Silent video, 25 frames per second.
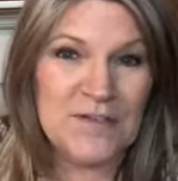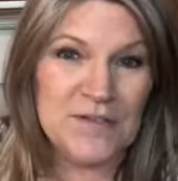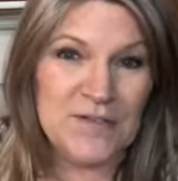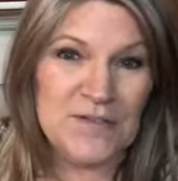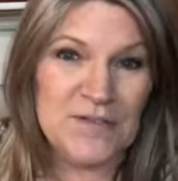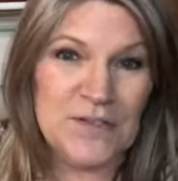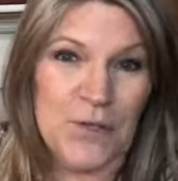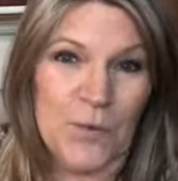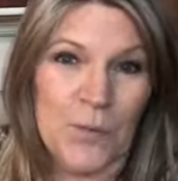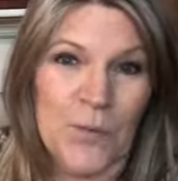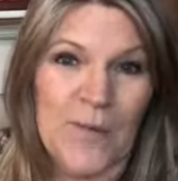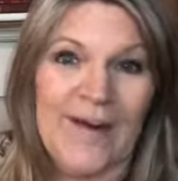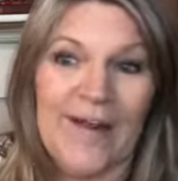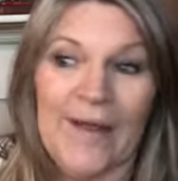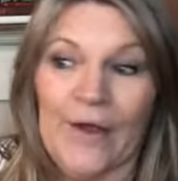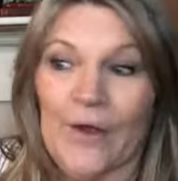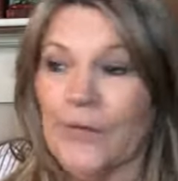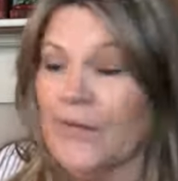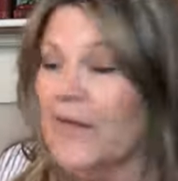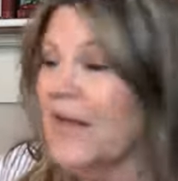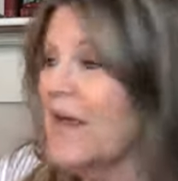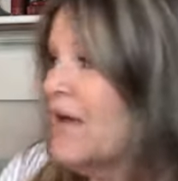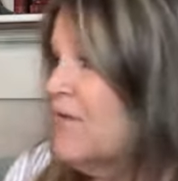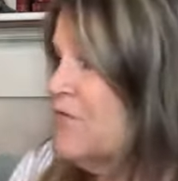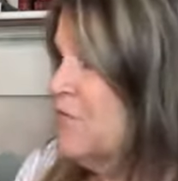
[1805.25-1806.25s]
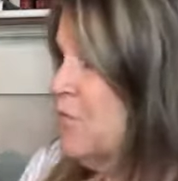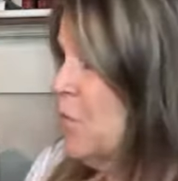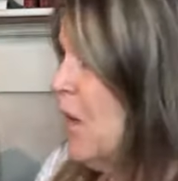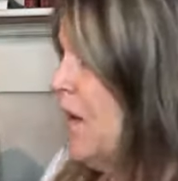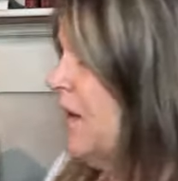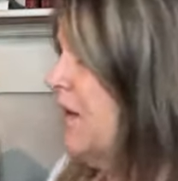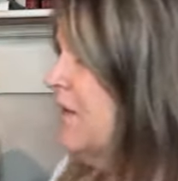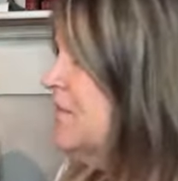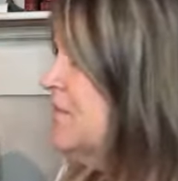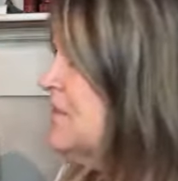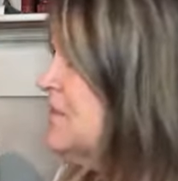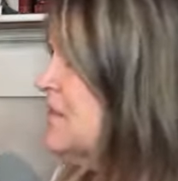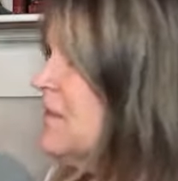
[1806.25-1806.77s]
So when I only have one
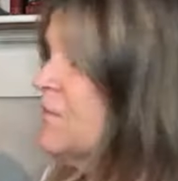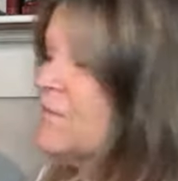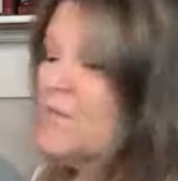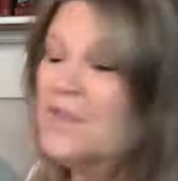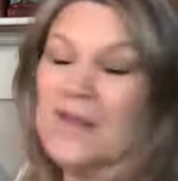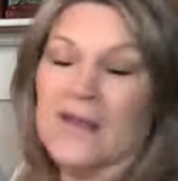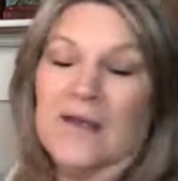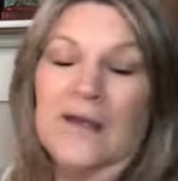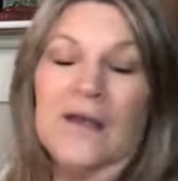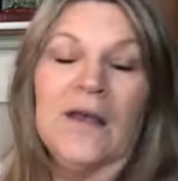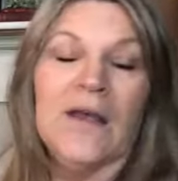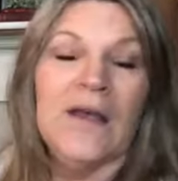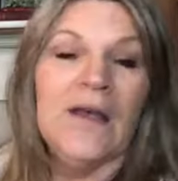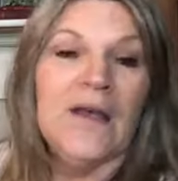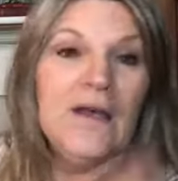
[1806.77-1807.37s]
of something,